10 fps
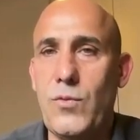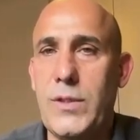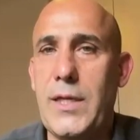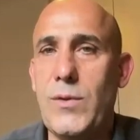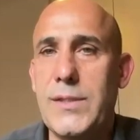
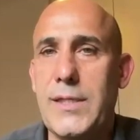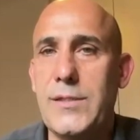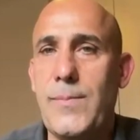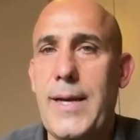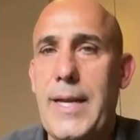deal with
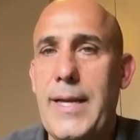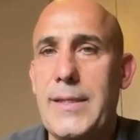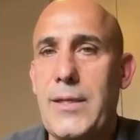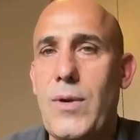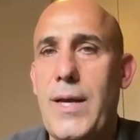Hezbollah
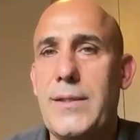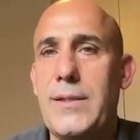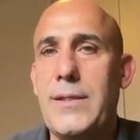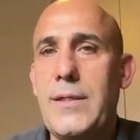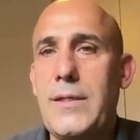and
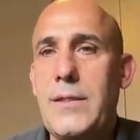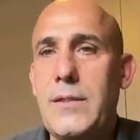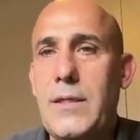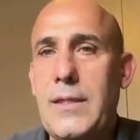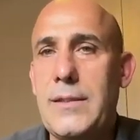Iran,
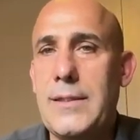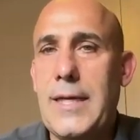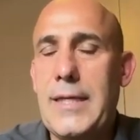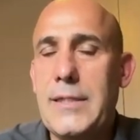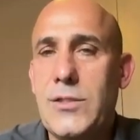and
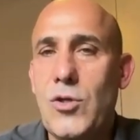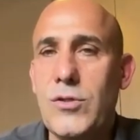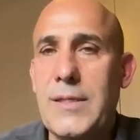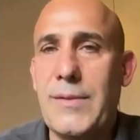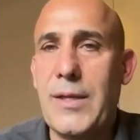it's
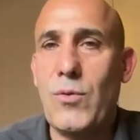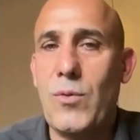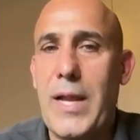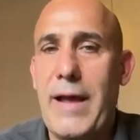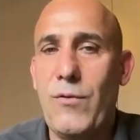not something we
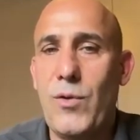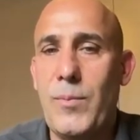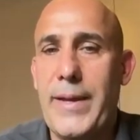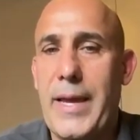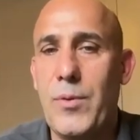will
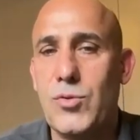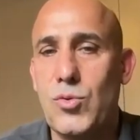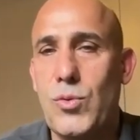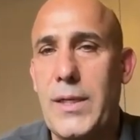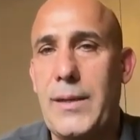be able
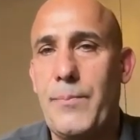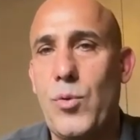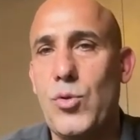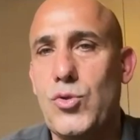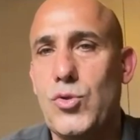to really
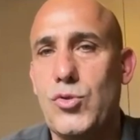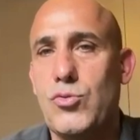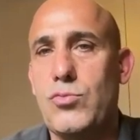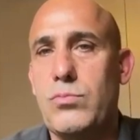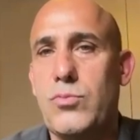push
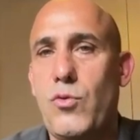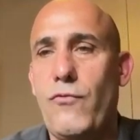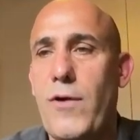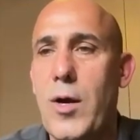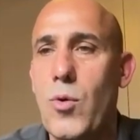too
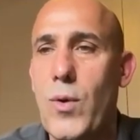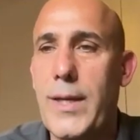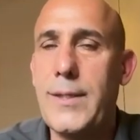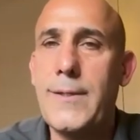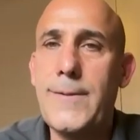far
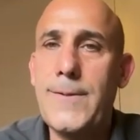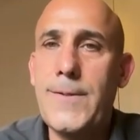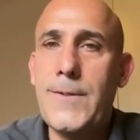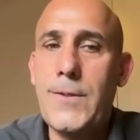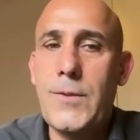away.
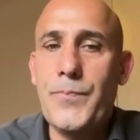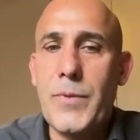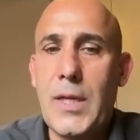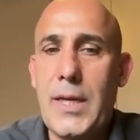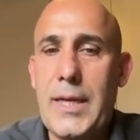
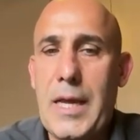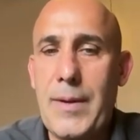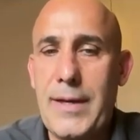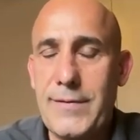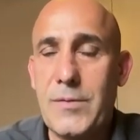I
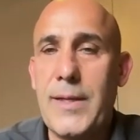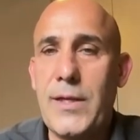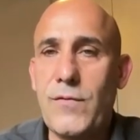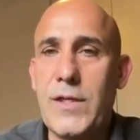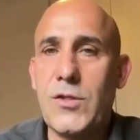believe that
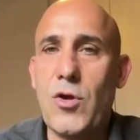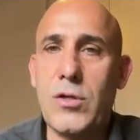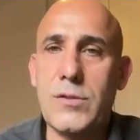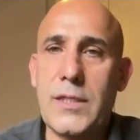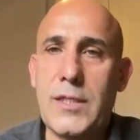many of the
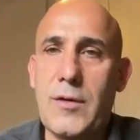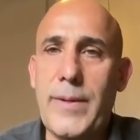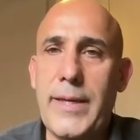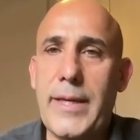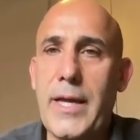talks that are
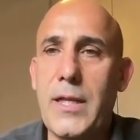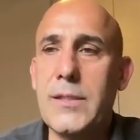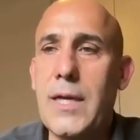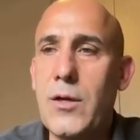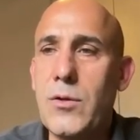being held
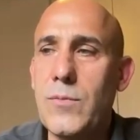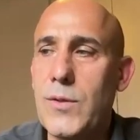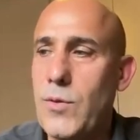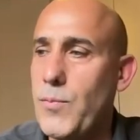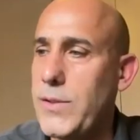now
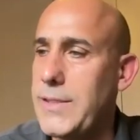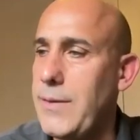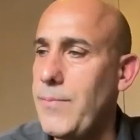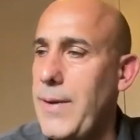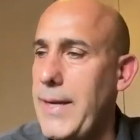between
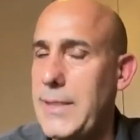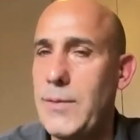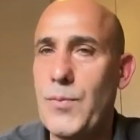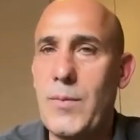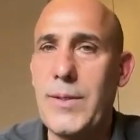President Biden
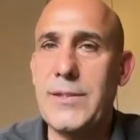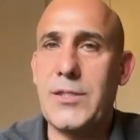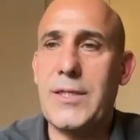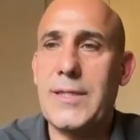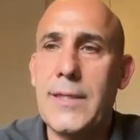and Prime
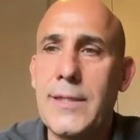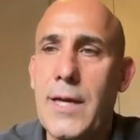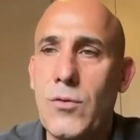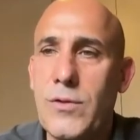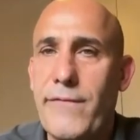Minister
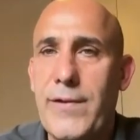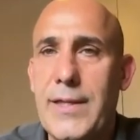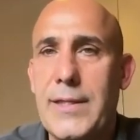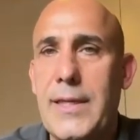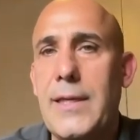Netanyahu
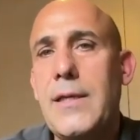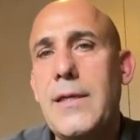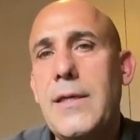definitely